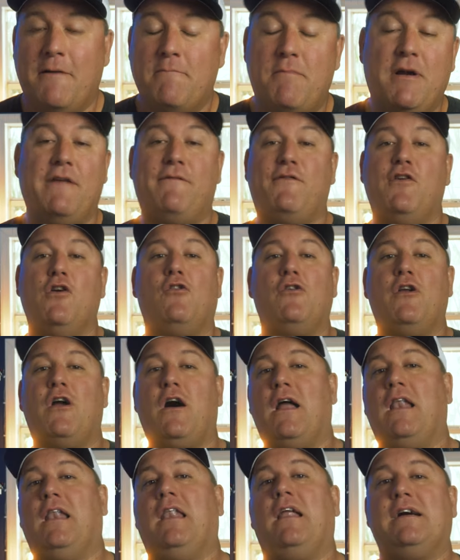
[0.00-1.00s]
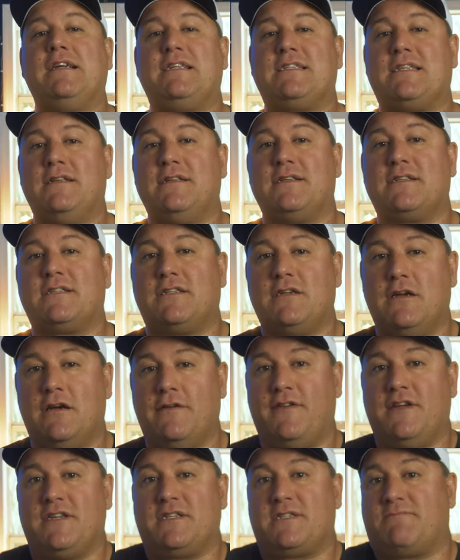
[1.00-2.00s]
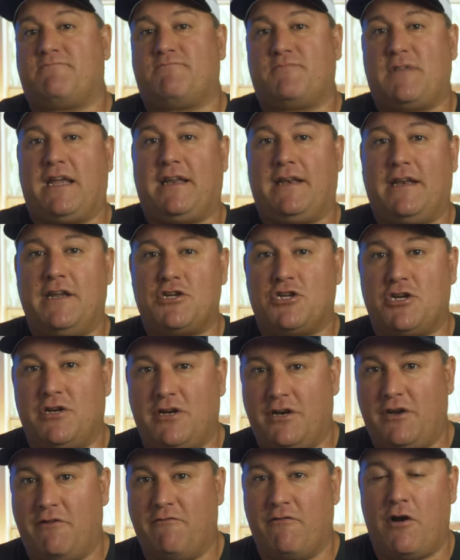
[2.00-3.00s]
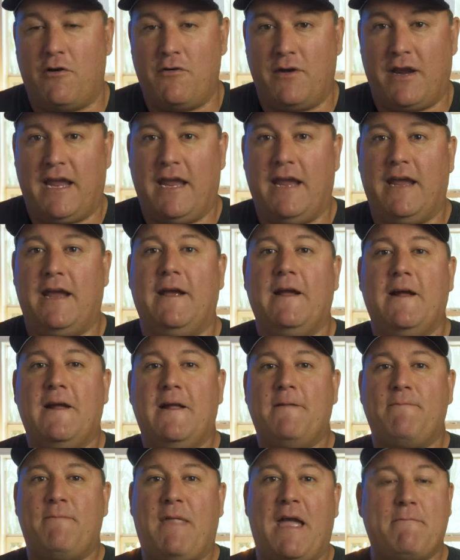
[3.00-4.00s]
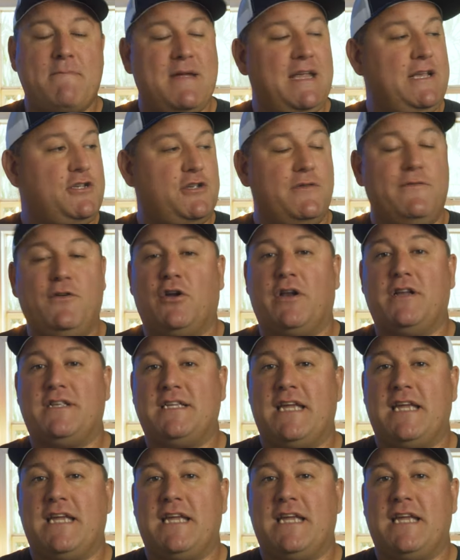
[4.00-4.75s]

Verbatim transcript: But if you're not a licensed service technician in your own gear, that means you've got to